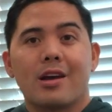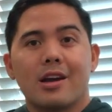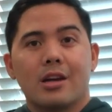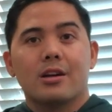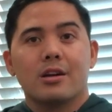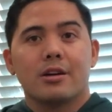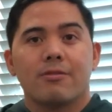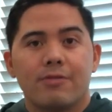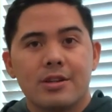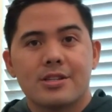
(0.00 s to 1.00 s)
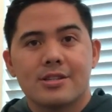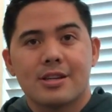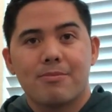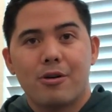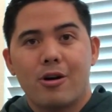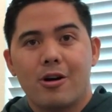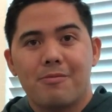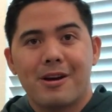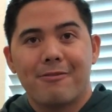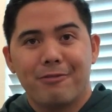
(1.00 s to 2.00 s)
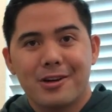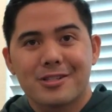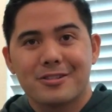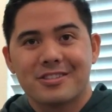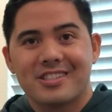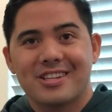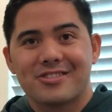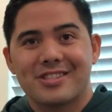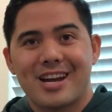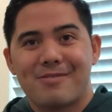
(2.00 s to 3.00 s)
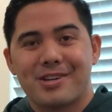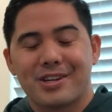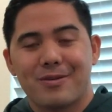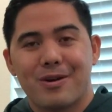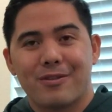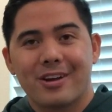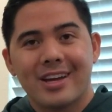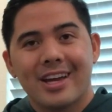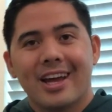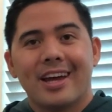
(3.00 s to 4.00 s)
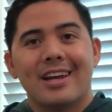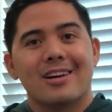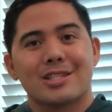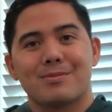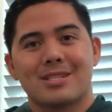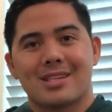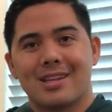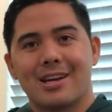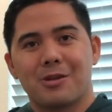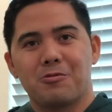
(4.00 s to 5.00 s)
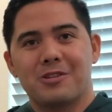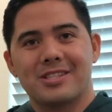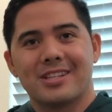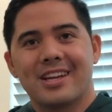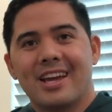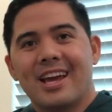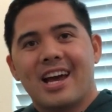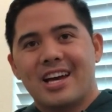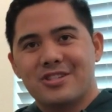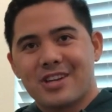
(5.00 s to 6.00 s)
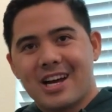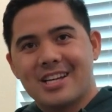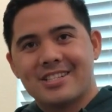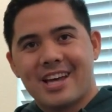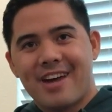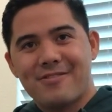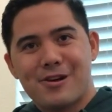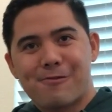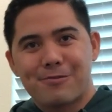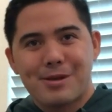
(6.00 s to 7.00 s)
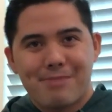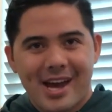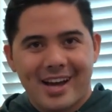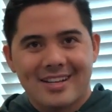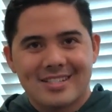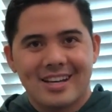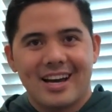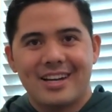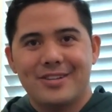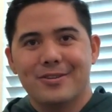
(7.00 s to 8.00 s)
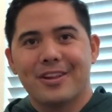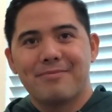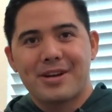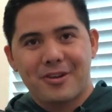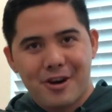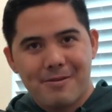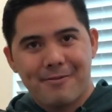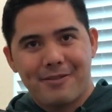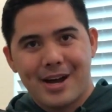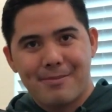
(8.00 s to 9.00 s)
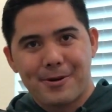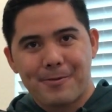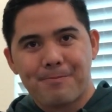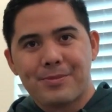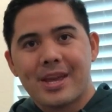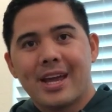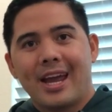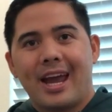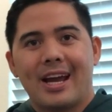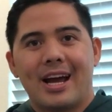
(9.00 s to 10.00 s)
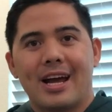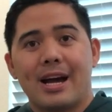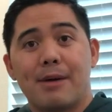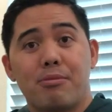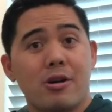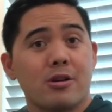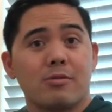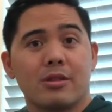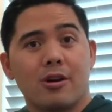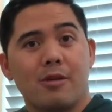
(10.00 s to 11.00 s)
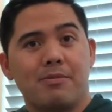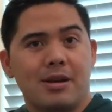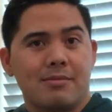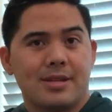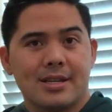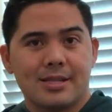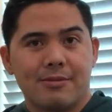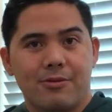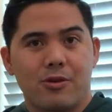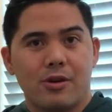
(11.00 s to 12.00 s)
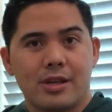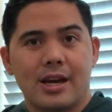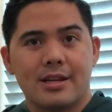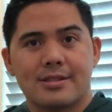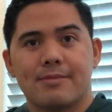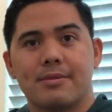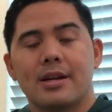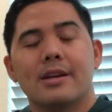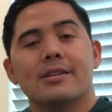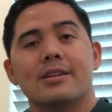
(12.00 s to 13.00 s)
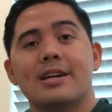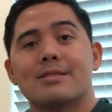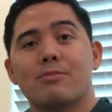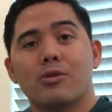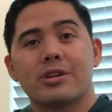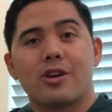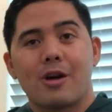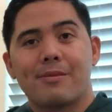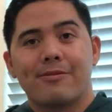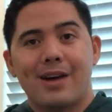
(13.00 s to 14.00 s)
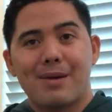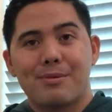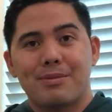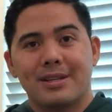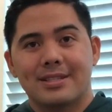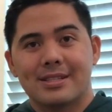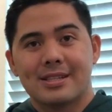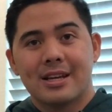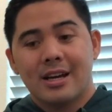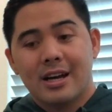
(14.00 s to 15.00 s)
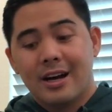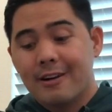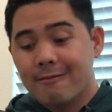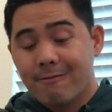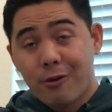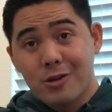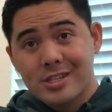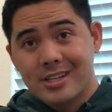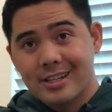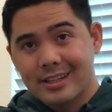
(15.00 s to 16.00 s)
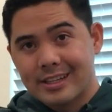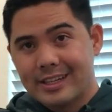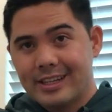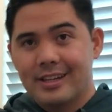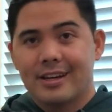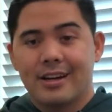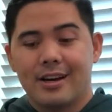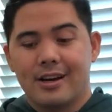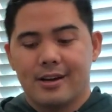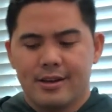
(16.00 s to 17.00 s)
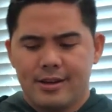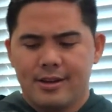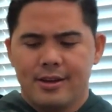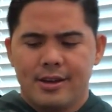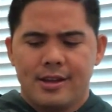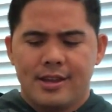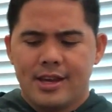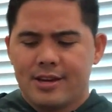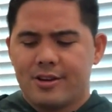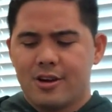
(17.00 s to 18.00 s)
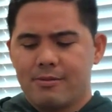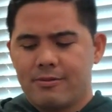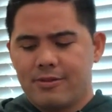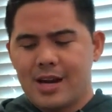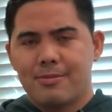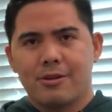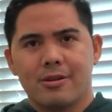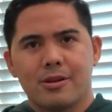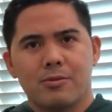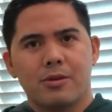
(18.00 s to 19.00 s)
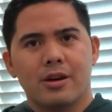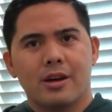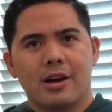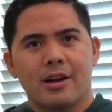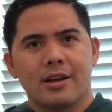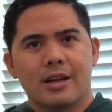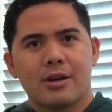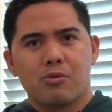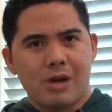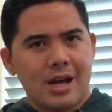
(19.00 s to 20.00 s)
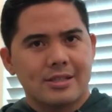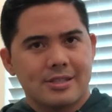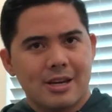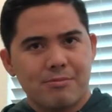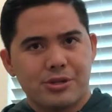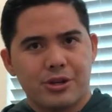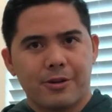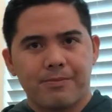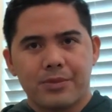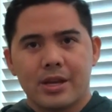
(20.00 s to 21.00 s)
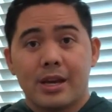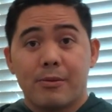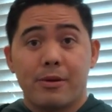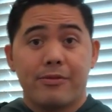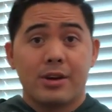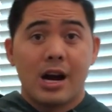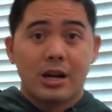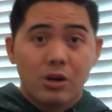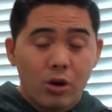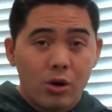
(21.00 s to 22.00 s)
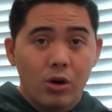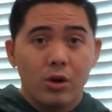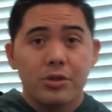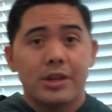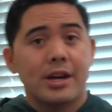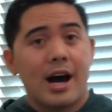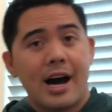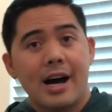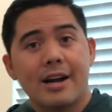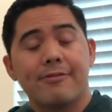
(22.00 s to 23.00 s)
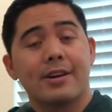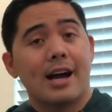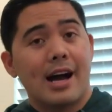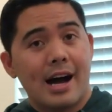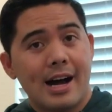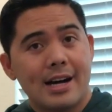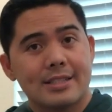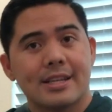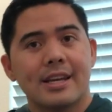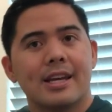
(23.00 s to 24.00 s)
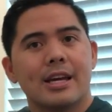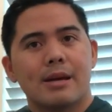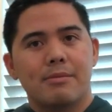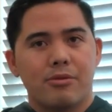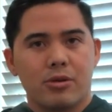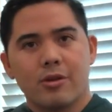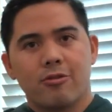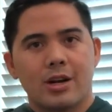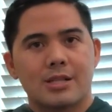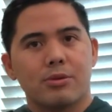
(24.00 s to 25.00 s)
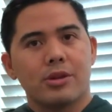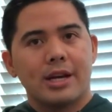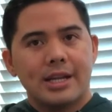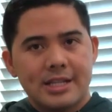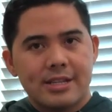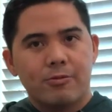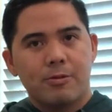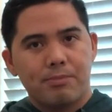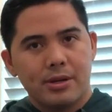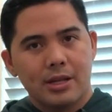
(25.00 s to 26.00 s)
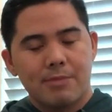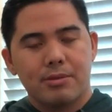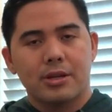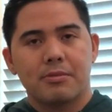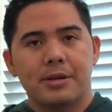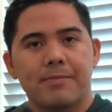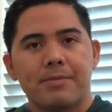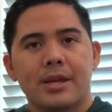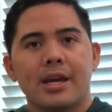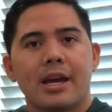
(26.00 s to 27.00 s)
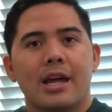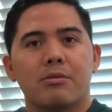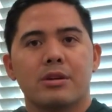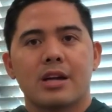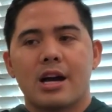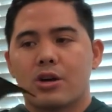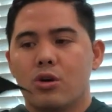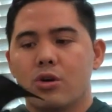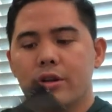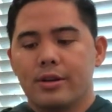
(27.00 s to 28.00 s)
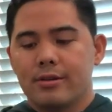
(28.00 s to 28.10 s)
kind of finishes up all my functional accessories that I want to go over. Now some aesthetic ones. As you guys have known from the past, I do love my carbon fiber, and I partnered with RPM Tesla before. They had some nice molded carbon fiber pieces. Unfortunately, that carbon fiber would react to temperature. If it got cold, then hot. If it got hot, it'd be real flexible. That adhesive would peel up a little bit. And when it got cold,